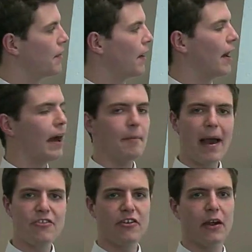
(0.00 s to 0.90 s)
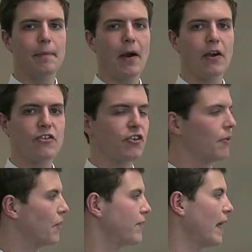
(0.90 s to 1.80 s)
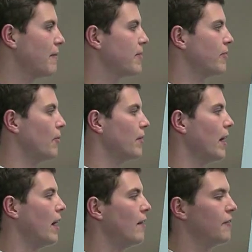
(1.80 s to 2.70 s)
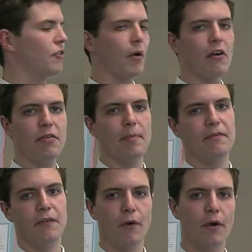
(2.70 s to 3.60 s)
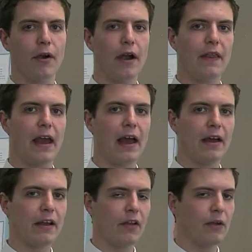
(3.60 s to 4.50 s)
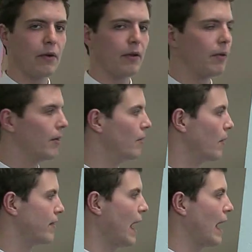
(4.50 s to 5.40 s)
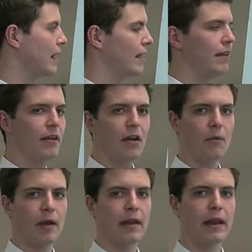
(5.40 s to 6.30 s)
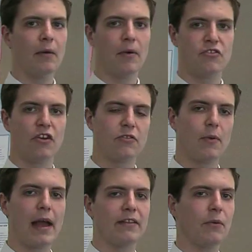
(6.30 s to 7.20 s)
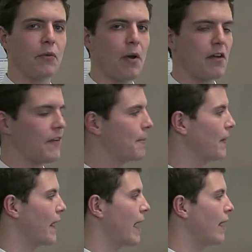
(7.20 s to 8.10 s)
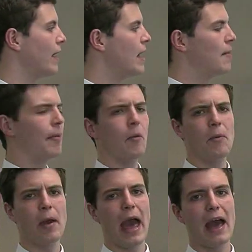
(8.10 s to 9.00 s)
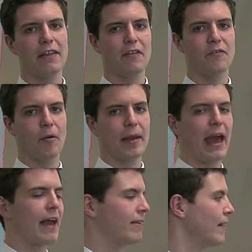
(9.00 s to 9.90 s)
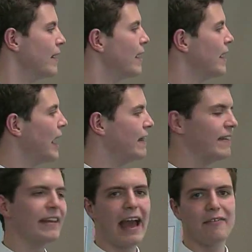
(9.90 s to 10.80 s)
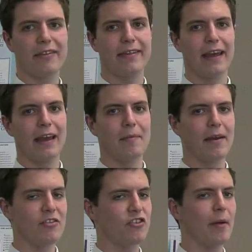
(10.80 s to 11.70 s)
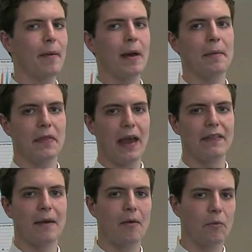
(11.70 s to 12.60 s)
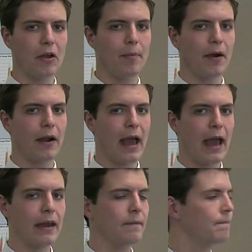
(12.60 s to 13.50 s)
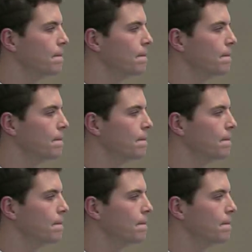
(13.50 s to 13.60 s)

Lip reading: The imaginary part showed the same sort of growth before the ionic liquid was added, when it was just reacting with the water vapor in the air, but when we added the formic acid, it didn't have the same jump up that the real part had,